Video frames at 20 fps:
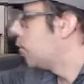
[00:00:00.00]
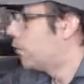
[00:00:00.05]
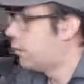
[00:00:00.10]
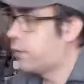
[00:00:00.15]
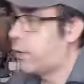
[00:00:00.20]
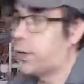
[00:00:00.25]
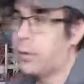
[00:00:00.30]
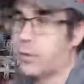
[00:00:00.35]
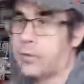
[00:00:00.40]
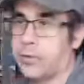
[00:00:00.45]

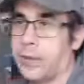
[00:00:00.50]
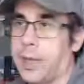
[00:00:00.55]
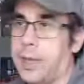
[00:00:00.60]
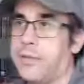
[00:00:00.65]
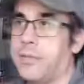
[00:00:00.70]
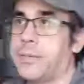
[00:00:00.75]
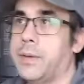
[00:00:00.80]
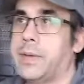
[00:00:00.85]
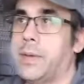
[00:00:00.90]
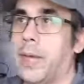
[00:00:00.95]
folks
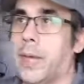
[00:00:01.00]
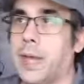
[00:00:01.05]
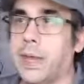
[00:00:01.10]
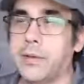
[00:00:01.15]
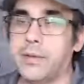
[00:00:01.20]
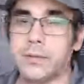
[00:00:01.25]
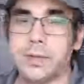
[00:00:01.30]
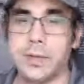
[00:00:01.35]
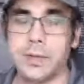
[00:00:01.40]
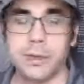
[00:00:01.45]
have been
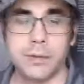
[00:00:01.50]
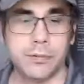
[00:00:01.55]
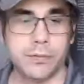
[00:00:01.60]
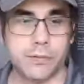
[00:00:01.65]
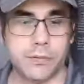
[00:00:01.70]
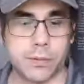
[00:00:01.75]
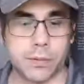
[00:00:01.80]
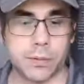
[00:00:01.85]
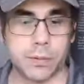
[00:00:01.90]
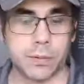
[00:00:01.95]
asking
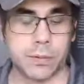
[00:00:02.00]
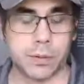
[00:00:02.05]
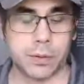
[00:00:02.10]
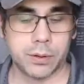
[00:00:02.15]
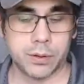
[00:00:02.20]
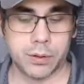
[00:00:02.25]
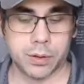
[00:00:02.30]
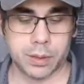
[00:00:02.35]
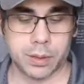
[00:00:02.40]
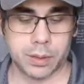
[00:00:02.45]

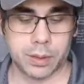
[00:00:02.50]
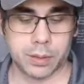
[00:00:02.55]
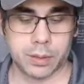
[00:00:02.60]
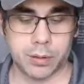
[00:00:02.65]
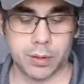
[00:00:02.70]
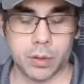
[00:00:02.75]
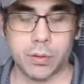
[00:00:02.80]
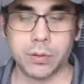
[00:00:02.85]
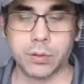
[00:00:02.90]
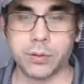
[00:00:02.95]
for
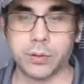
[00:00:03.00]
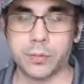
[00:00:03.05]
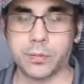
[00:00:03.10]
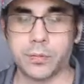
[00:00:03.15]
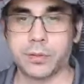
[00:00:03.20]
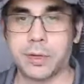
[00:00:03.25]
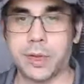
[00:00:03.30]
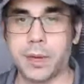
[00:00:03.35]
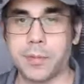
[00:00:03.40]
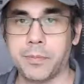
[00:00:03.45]
older
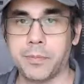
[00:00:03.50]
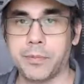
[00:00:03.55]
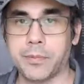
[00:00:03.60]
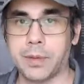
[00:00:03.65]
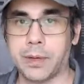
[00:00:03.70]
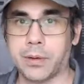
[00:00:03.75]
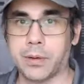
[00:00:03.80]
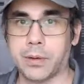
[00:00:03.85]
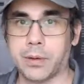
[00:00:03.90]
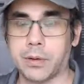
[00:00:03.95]

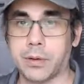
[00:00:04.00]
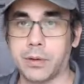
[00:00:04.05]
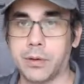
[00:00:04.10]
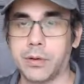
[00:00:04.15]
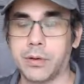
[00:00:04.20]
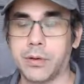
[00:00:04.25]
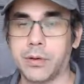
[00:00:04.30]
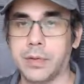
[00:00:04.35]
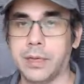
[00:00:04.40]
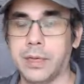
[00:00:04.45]
props that are
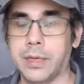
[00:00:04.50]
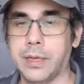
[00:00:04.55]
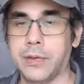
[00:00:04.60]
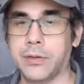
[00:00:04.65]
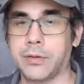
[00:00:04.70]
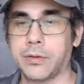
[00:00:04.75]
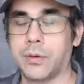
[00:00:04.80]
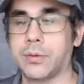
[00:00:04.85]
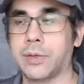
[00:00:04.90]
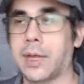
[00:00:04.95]
currently
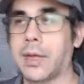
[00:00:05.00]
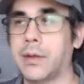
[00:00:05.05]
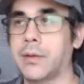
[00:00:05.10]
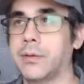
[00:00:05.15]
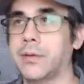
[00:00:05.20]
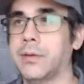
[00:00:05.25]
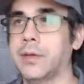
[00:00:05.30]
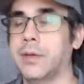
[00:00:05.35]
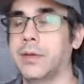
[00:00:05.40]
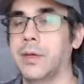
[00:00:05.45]
sold
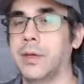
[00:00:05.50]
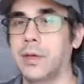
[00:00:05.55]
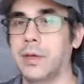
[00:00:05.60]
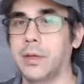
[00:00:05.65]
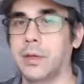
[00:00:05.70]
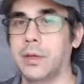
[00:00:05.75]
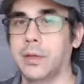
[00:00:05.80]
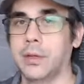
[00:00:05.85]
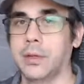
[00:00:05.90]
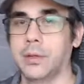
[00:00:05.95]
out
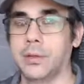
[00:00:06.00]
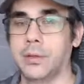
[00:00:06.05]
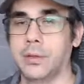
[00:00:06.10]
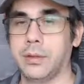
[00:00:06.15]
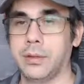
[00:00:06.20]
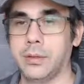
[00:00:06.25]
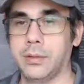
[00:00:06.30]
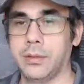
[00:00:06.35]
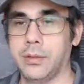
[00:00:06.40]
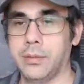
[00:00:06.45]

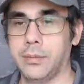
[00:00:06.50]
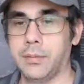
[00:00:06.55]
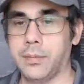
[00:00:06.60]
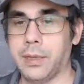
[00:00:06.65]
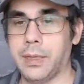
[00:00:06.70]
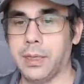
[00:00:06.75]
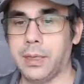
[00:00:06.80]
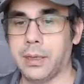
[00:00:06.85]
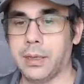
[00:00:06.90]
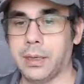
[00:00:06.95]
to
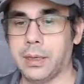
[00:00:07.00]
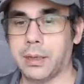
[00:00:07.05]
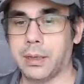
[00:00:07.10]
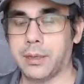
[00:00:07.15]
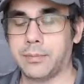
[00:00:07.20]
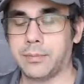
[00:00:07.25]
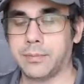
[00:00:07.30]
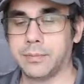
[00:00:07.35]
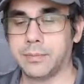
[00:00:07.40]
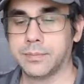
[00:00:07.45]
be
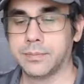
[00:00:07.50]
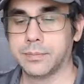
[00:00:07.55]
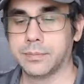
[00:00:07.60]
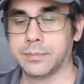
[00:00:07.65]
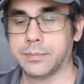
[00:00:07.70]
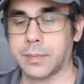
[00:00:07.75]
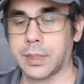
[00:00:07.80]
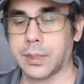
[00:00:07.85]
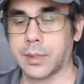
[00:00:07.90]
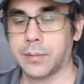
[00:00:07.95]

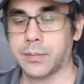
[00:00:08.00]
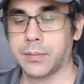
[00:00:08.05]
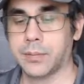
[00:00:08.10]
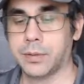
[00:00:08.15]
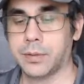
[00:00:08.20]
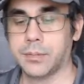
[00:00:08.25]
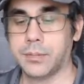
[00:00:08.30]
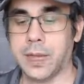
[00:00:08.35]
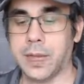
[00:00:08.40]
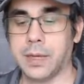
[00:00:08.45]

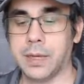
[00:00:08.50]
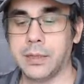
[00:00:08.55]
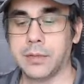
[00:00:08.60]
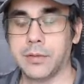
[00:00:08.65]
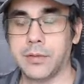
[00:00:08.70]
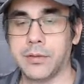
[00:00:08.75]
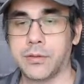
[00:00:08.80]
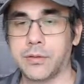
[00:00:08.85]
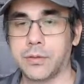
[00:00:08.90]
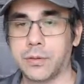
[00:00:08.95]
put back
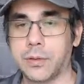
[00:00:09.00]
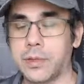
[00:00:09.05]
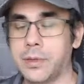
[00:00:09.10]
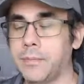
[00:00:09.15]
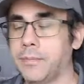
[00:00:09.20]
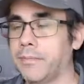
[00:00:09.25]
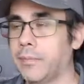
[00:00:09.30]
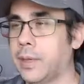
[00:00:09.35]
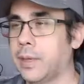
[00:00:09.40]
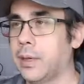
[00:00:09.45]
into the
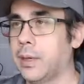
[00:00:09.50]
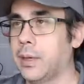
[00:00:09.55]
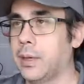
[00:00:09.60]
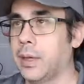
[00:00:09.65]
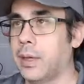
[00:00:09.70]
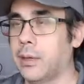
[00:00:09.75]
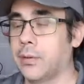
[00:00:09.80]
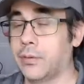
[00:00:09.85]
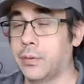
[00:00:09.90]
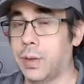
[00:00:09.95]
store.
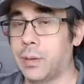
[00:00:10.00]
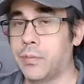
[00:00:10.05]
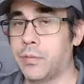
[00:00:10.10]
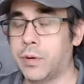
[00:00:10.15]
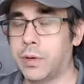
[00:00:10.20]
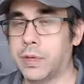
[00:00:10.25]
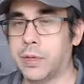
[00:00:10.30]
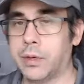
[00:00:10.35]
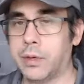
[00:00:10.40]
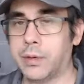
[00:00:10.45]
So I'm
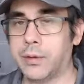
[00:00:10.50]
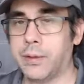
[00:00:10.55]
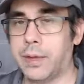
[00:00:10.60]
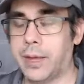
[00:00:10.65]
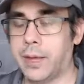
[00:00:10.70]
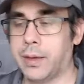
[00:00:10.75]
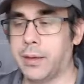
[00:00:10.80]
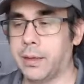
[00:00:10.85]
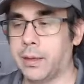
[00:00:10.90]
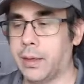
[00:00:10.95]
working on
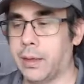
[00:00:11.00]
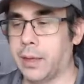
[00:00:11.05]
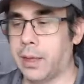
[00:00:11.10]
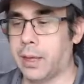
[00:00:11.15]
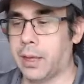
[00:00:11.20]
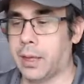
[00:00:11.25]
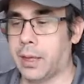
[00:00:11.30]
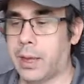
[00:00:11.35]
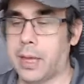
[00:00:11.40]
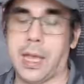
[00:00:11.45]
that.
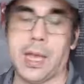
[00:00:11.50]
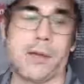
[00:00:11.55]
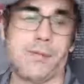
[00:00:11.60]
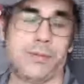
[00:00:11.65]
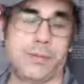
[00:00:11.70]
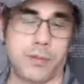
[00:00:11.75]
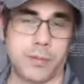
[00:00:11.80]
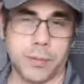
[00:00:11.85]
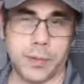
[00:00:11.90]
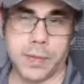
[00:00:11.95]
I
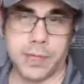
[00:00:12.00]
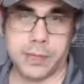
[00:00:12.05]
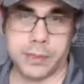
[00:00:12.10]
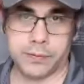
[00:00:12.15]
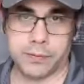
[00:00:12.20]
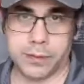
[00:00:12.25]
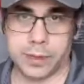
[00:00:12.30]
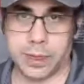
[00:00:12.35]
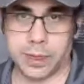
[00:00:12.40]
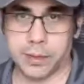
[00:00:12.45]
have so many
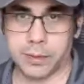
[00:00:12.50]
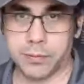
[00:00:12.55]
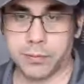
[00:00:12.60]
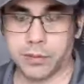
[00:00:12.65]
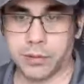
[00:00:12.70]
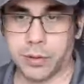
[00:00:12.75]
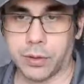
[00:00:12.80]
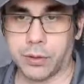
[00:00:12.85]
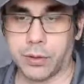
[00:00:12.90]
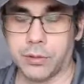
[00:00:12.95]
different
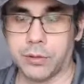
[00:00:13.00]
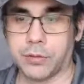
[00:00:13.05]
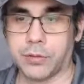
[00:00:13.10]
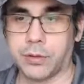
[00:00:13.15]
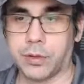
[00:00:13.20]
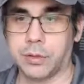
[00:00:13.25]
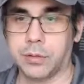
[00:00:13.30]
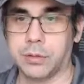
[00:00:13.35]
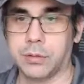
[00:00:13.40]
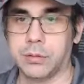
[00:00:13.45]
items though.
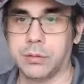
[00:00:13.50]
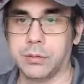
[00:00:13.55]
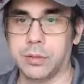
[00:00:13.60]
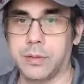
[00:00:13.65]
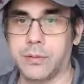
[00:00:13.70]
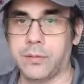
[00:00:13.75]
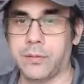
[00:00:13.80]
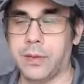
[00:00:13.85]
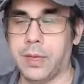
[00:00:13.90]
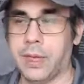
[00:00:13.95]
So
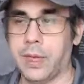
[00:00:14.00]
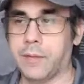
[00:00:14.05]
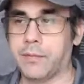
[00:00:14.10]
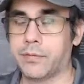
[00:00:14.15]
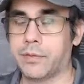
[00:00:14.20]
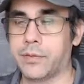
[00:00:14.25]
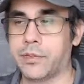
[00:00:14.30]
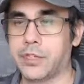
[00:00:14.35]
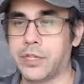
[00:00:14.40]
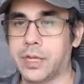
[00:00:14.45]
if you
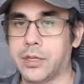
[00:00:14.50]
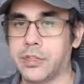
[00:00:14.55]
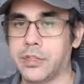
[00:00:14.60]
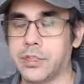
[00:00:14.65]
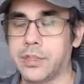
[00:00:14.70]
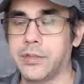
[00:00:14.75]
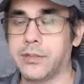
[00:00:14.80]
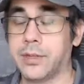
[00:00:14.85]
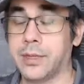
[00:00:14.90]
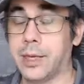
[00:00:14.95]
have
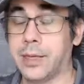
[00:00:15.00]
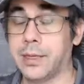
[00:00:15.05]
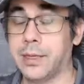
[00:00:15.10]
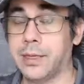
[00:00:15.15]
suggestions and